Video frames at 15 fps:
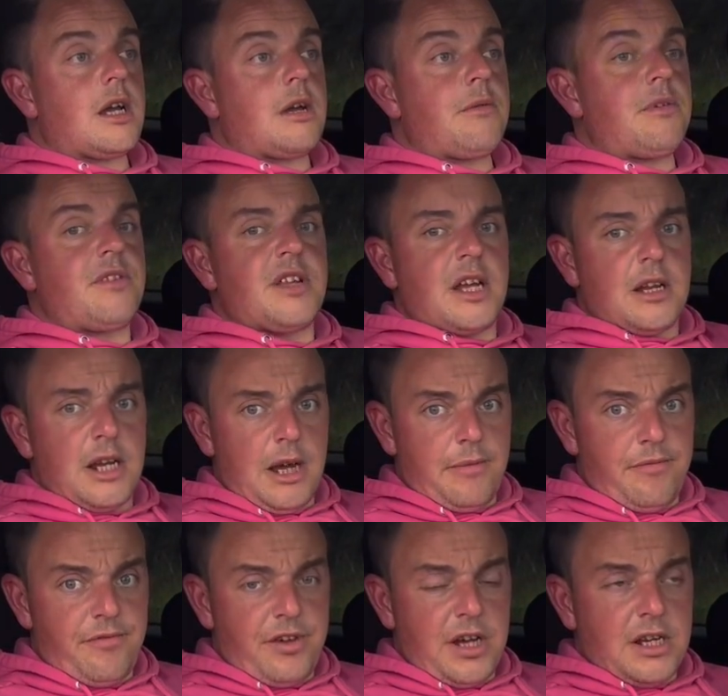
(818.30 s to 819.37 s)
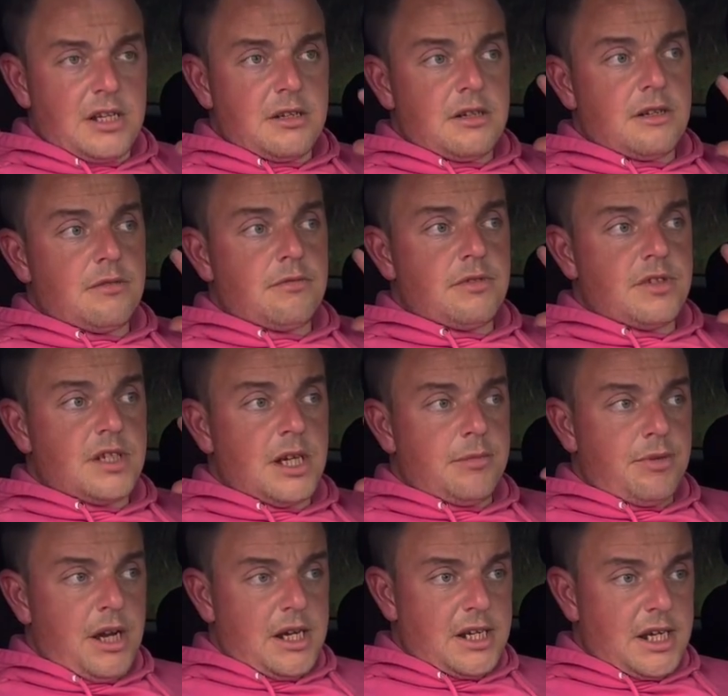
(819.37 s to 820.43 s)
We said comfort, we said
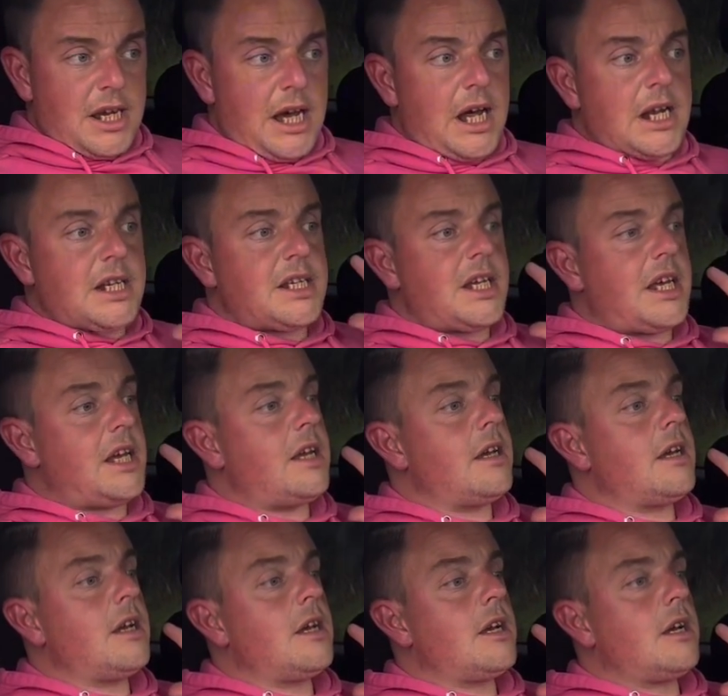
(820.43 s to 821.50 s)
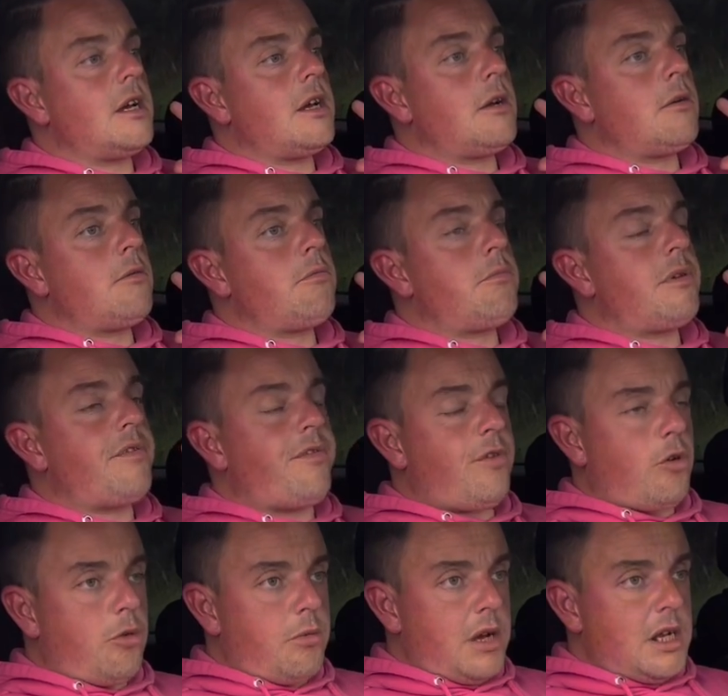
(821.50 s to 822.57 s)
practicality,
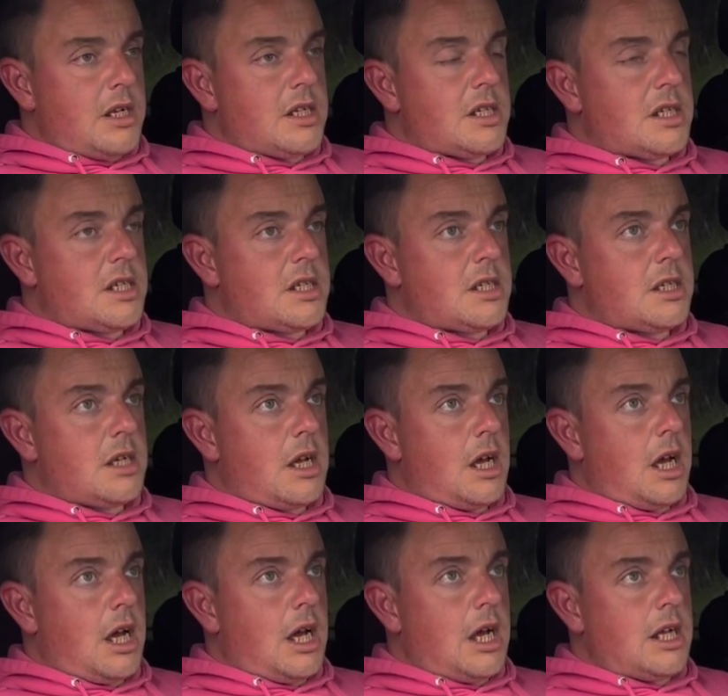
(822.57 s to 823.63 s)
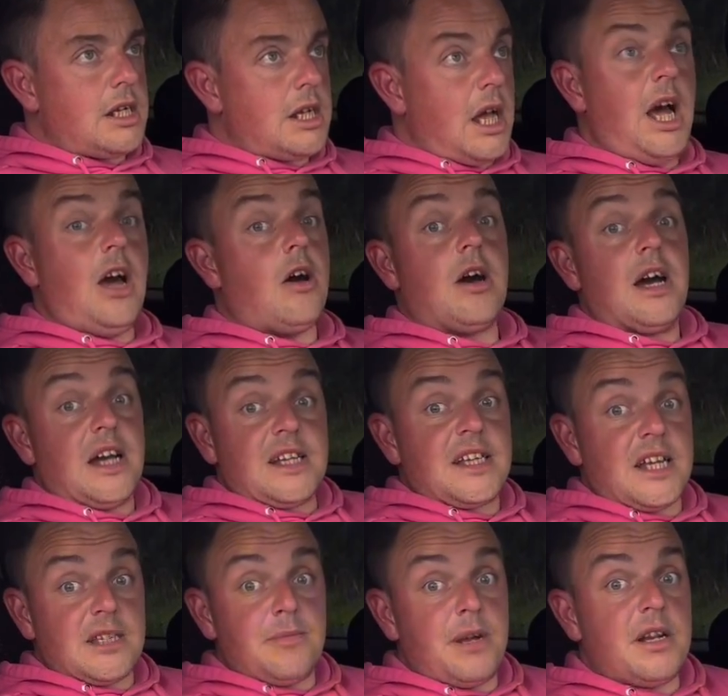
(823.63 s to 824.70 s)
performance, and
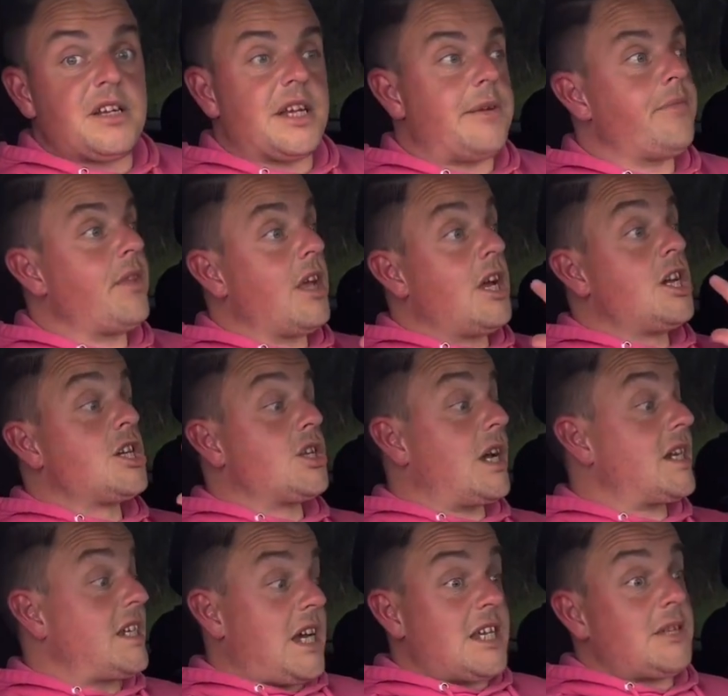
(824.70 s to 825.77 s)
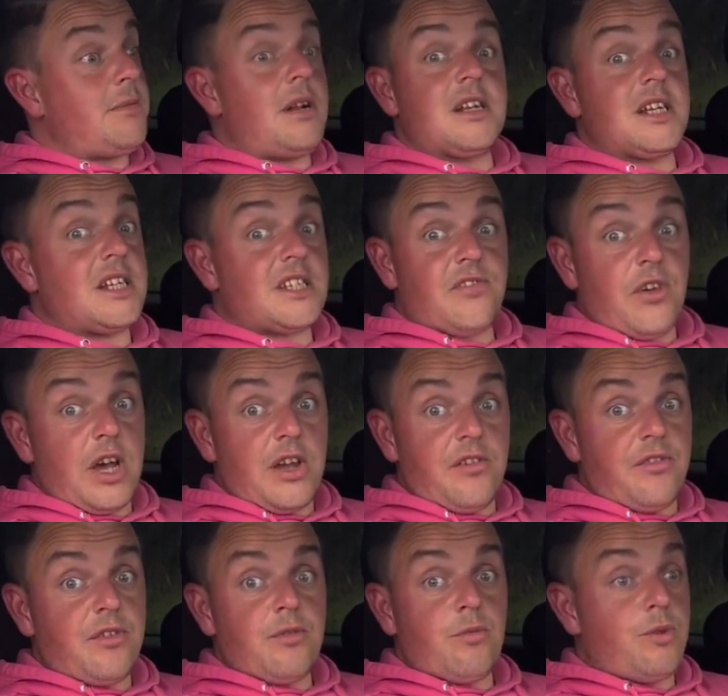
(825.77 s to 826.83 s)
accessibility. So accessibility is a 5,
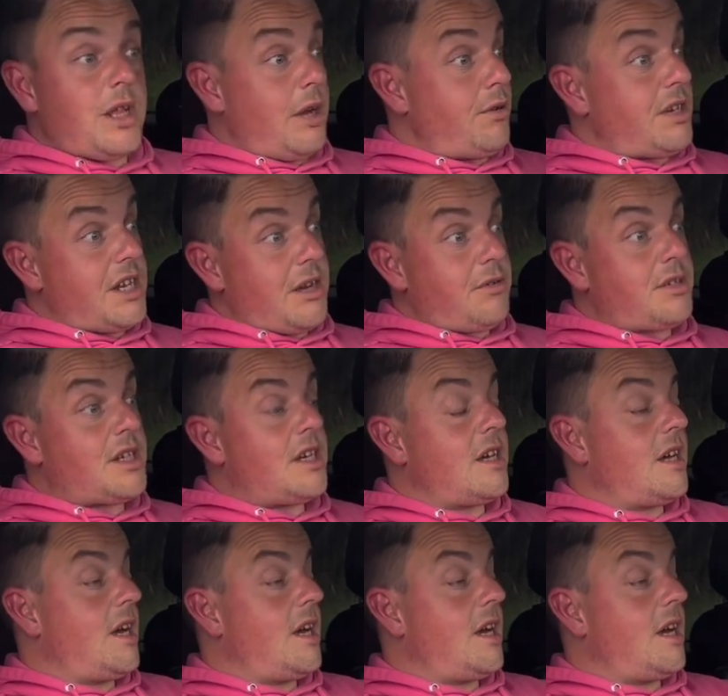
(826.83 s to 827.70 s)
without a doubt.